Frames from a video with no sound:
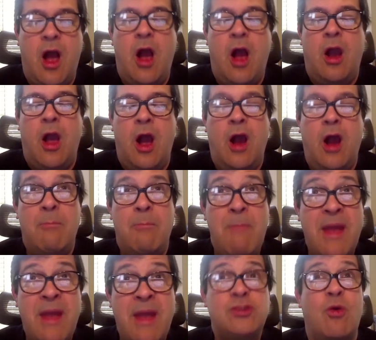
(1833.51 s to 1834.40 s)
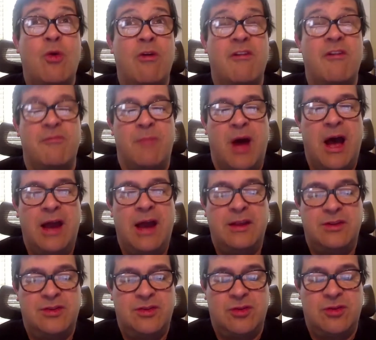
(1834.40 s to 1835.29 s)
a mentor of
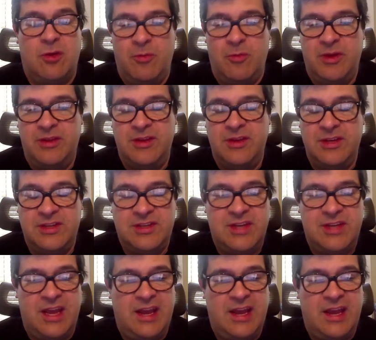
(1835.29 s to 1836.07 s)
mine told me this,